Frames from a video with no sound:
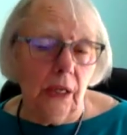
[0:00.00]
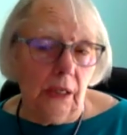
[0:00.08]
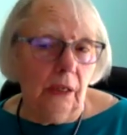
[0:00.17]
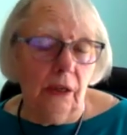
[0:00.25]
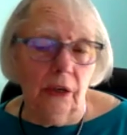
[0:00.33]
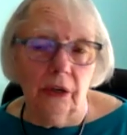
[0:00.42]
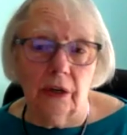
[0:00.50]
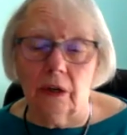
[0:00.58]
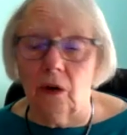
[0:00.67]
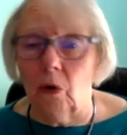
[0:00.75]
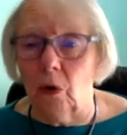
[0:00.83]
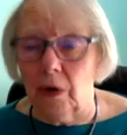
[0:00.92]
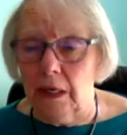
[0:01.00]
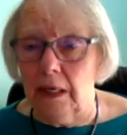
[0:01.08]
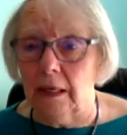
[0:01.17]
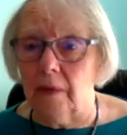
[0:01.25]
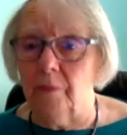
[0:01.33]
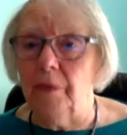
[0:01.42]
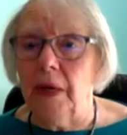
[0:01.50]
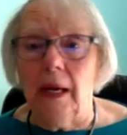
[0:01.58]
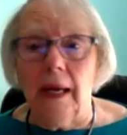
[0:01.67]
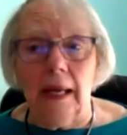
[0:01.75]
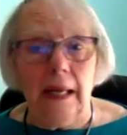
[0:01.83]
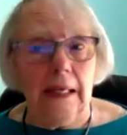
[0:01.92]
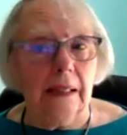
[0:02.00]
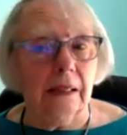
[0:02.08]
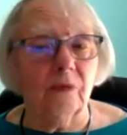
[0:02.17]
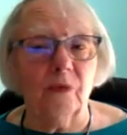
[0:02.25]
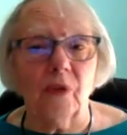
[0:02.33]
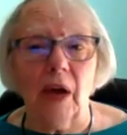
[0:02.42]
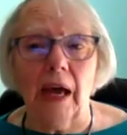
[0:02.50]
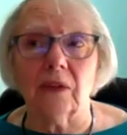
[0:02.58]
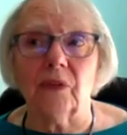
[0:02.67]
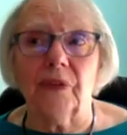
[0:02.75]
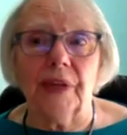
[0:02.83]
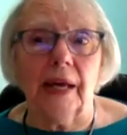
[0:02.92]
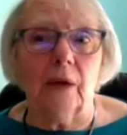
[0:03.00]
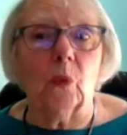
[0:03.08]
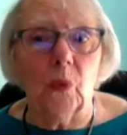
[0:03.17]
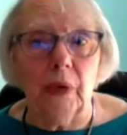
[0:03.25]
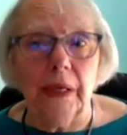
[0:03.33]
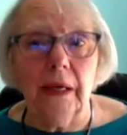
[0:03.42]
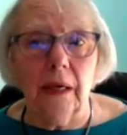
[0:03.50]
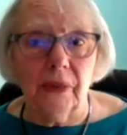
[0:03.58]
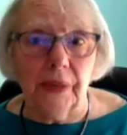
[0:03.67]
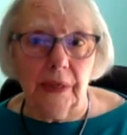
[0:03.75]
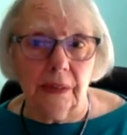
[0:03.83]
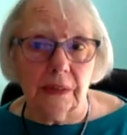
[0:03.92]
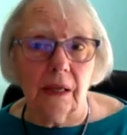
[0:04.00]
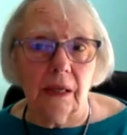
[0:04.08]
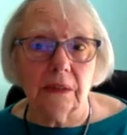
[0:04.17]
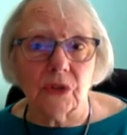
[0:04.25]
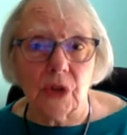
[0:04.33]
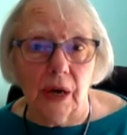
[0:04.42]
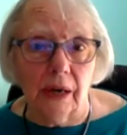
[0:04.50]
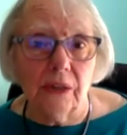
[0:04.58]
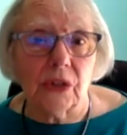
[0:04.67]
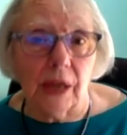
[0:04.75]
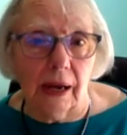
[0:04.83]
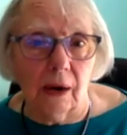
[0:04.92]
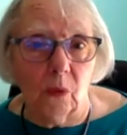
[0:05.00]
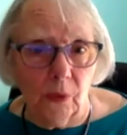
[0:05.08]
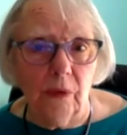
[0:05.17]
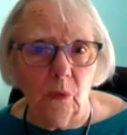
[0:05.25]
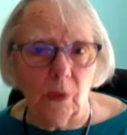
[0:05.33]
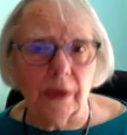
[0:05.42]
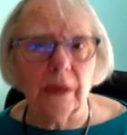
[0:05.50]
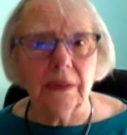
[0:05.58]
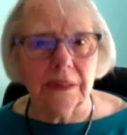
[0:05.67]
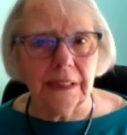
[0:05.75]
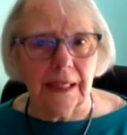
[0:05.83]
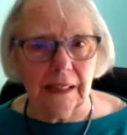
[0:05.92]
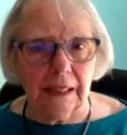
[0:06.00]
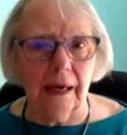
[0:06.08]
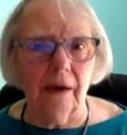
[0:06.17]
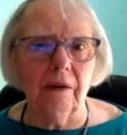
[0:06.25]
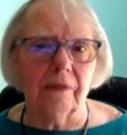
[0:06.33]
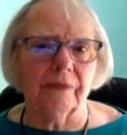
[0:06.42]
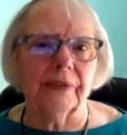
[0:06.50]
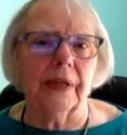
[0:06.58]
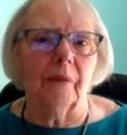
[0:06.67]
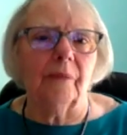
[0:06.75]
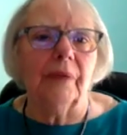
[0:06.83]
her or him in the fact that we are the adult in charge now. We will take care of them.